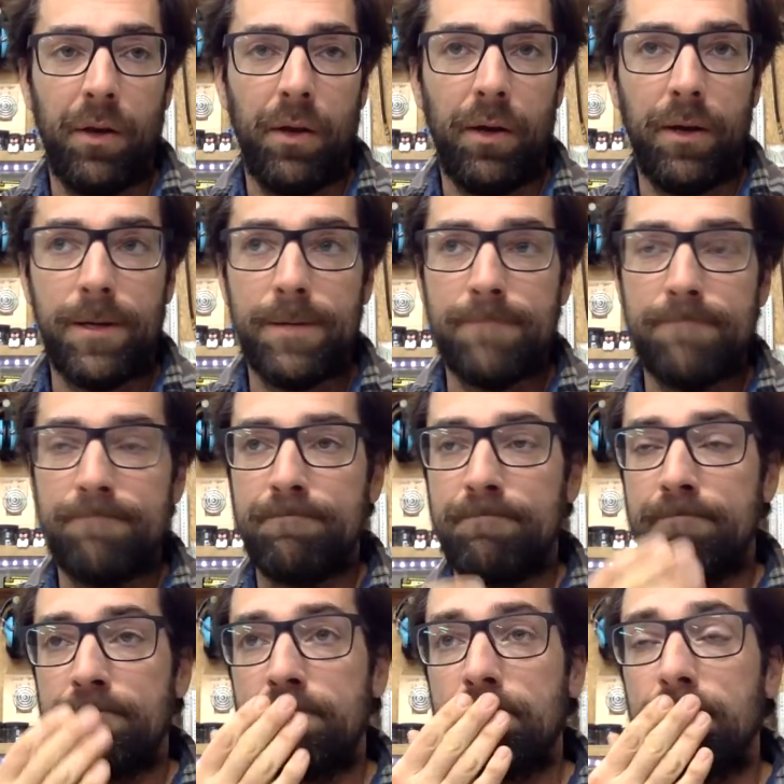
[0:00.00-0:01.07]
Um,
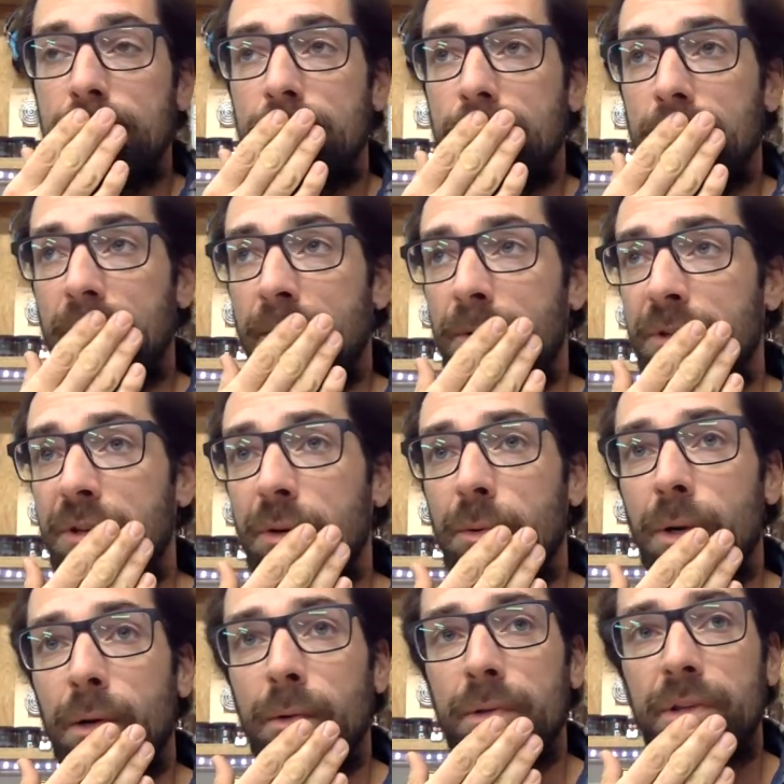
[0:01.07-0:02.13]
and so
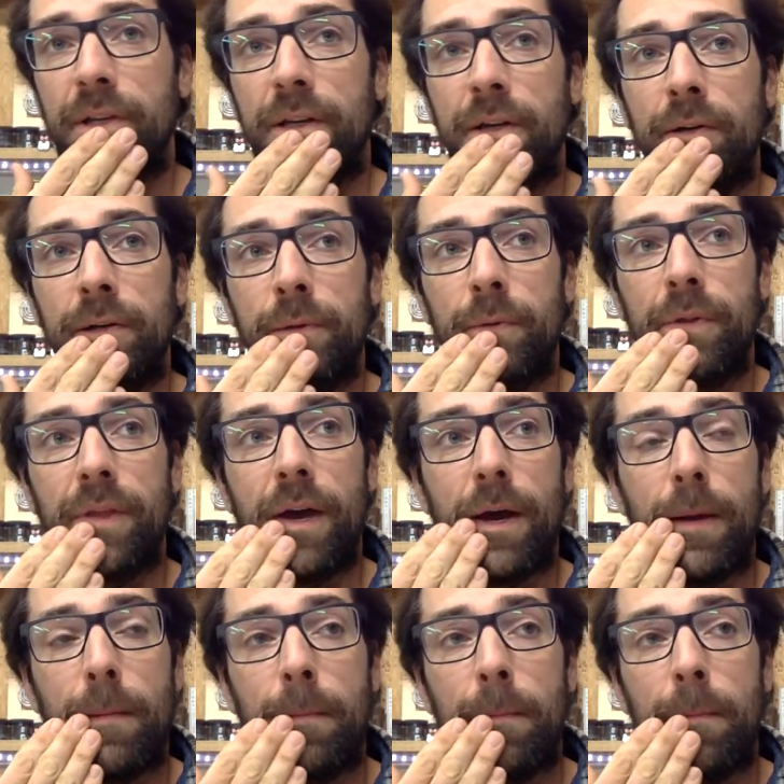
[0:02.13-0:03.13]
where was I going with that?